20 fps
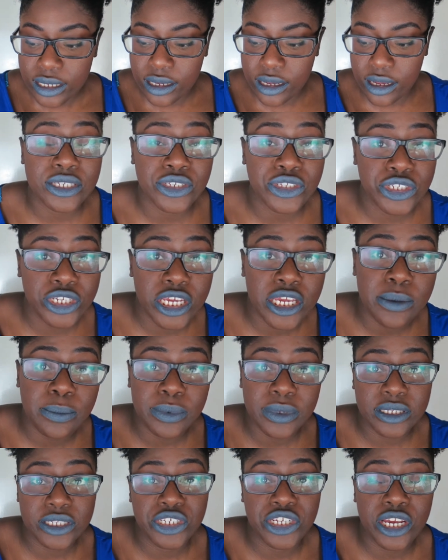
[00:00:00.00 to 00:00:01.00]
it's cheap
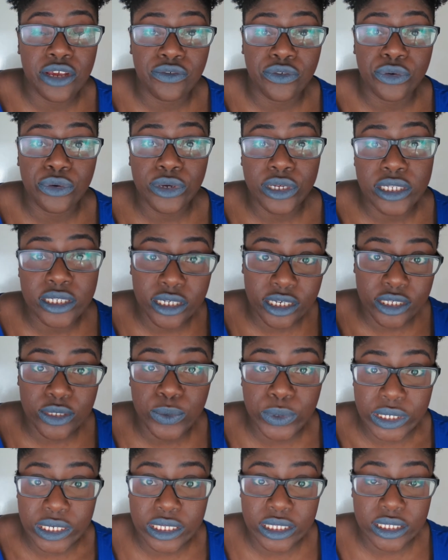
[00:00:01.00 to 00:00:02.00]
it's cheerful it does
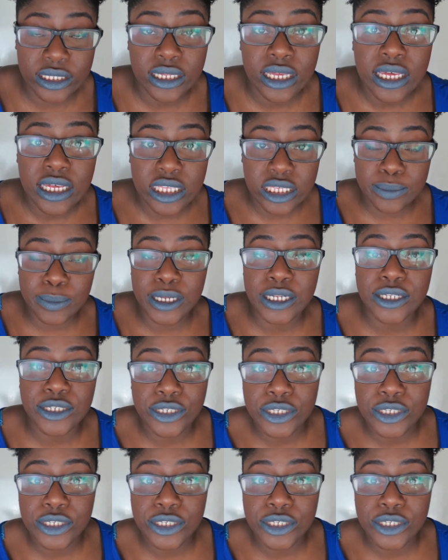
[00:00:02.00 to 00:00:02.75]
what it's meant